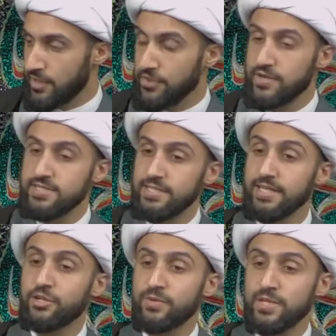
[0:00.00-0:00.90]
There is an
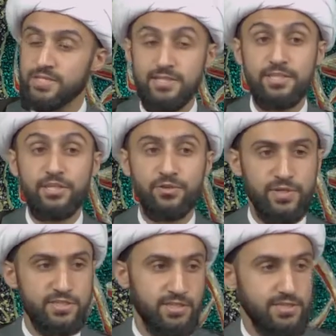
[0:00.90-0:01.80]
increase and
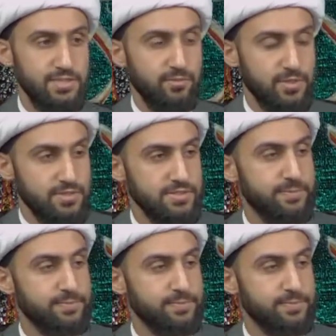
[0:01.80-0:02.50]
decrease to these numbers.